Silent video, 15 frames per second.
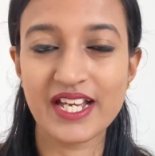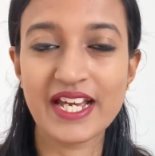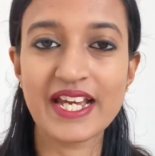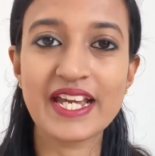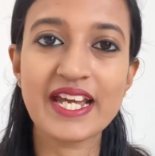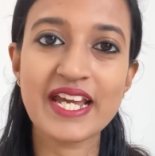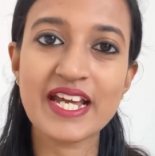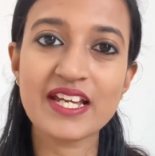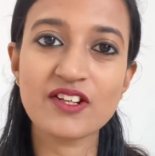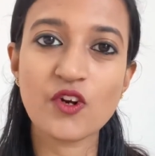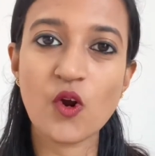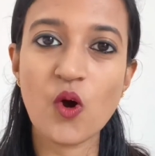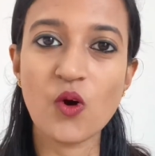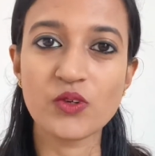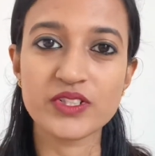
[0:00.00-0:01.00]
He
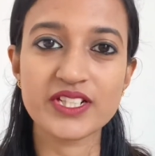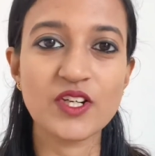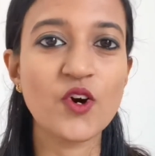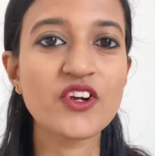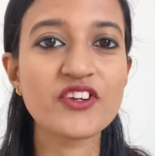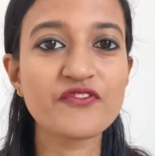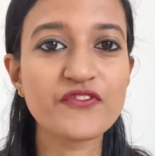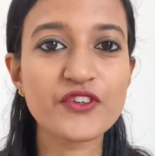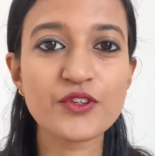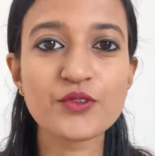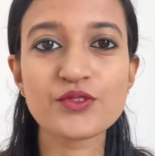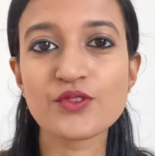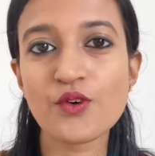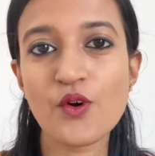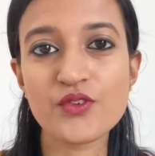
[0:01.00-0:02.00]
wrote on a few
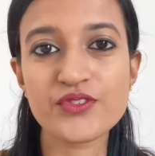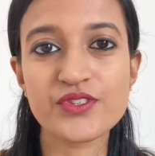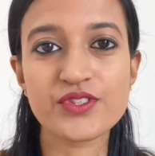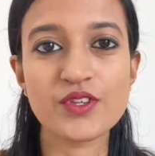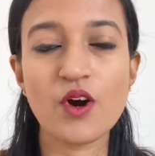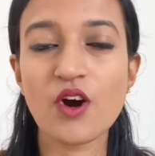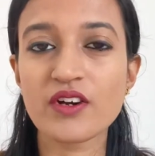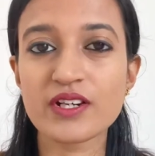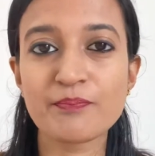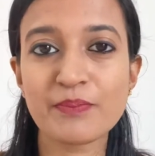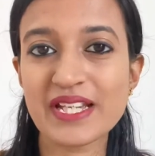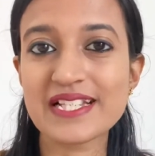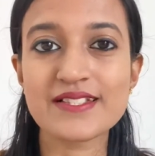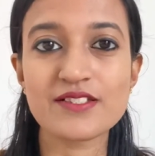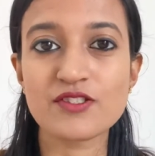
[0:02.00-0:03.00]
notes or a
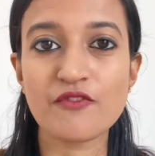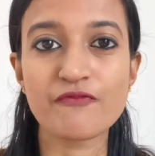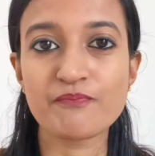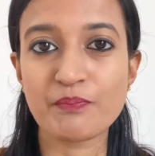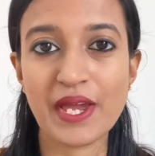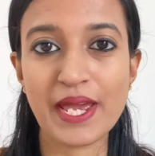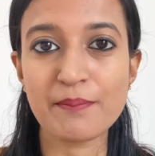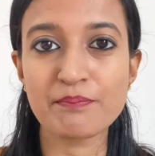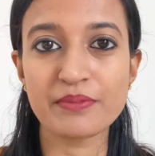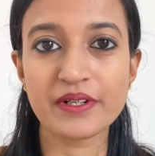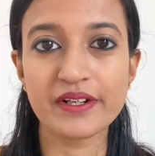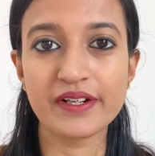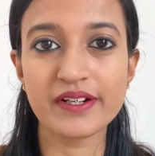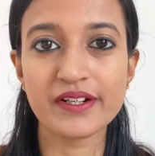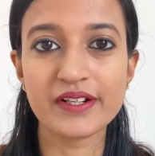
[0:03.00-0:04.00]
pieces of
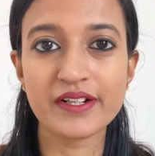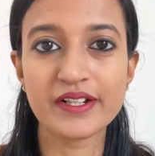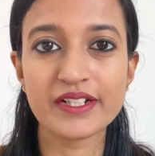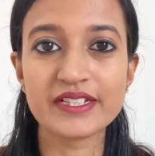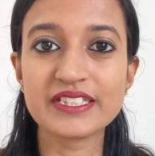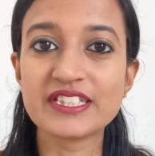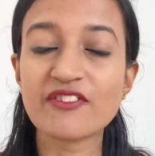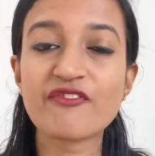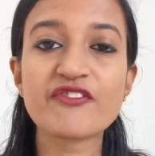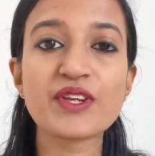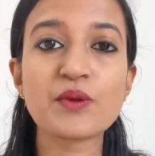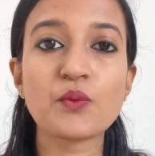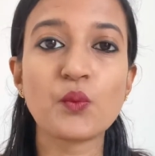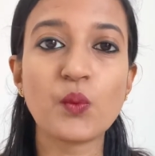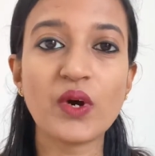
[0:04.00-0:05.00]
paper
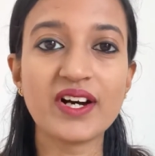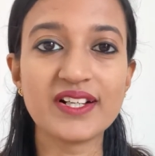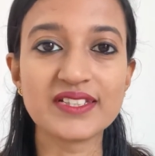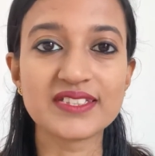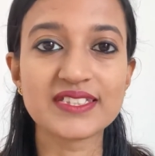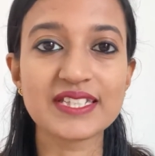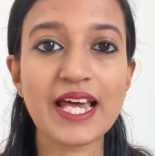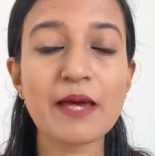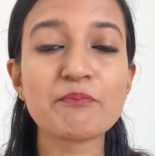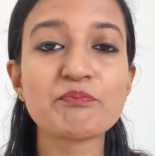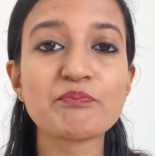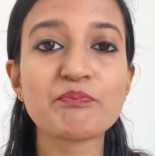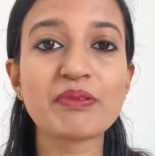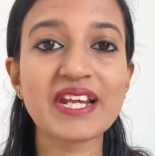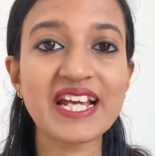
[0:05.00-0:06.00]
different words
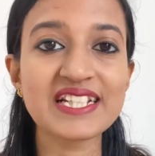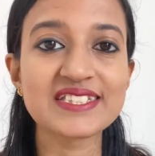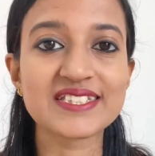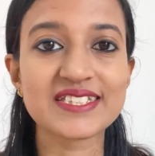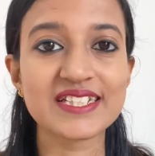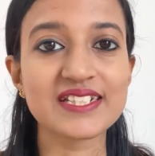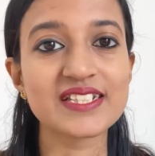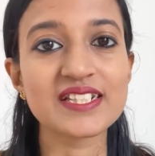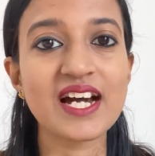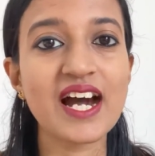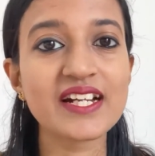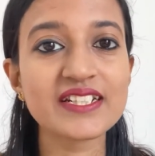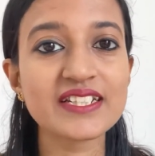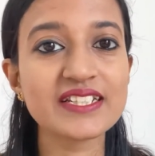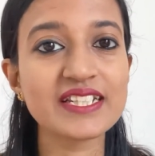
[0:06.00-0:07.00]
and placed it
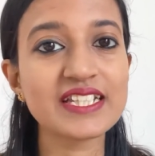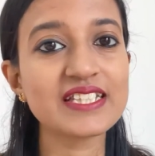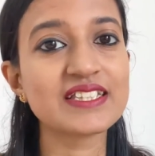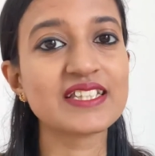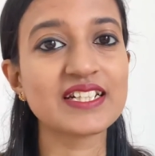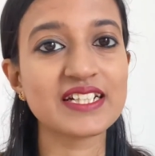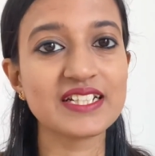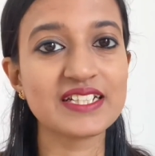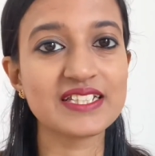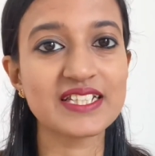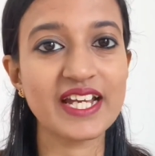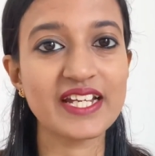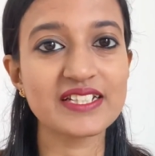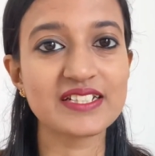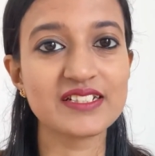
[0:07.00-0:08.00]
underneath the
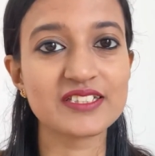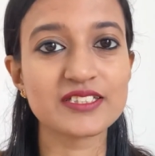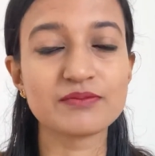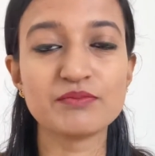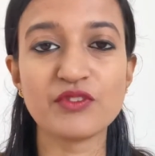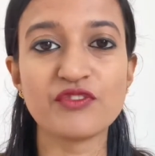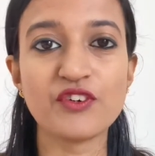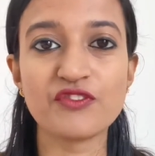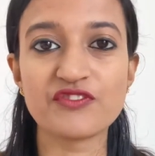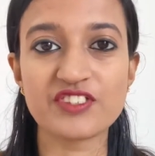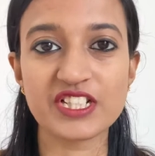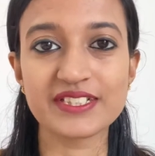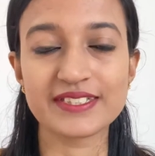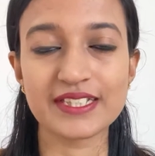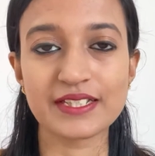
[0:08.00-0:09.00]
containers before
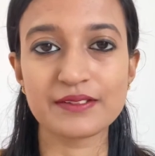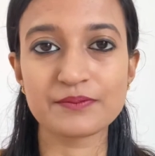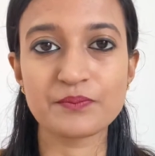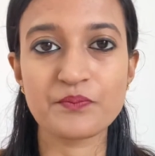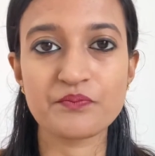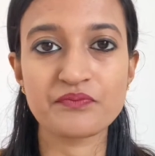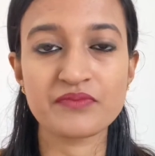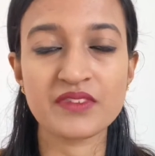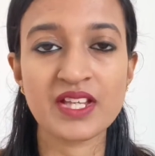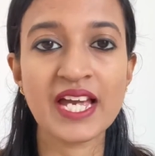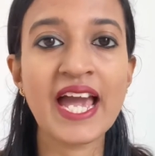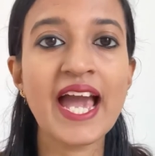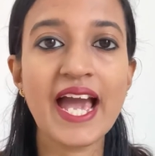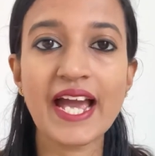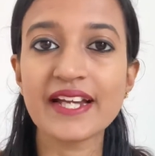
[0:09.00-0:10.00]
freezing.
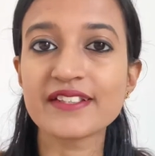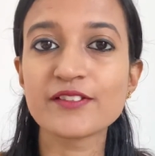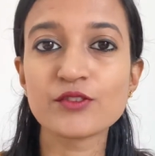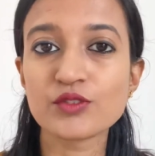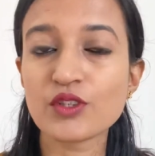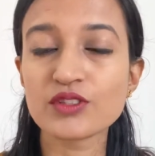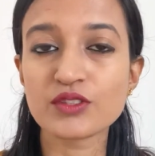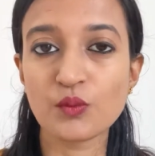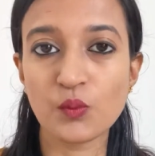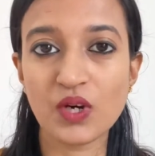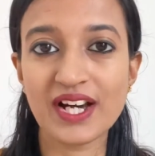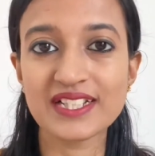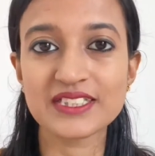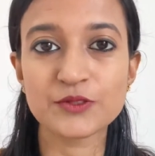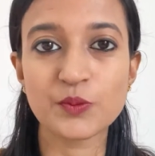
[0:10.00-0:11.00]
And the
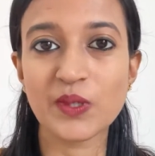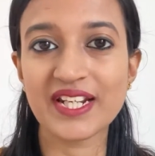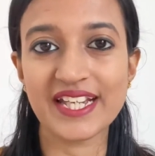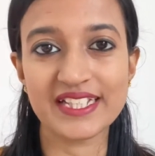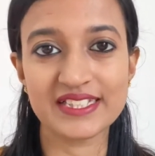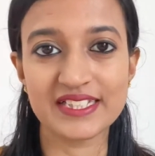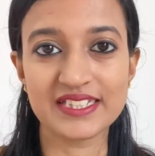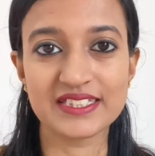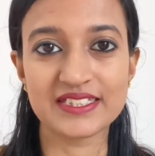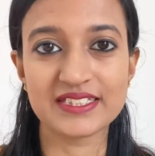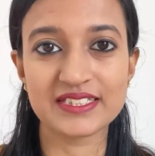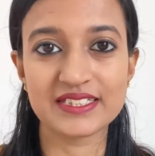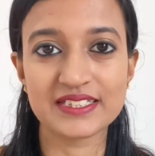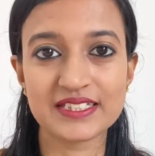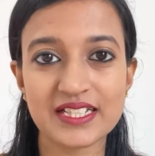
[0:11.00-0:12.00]
words were like this.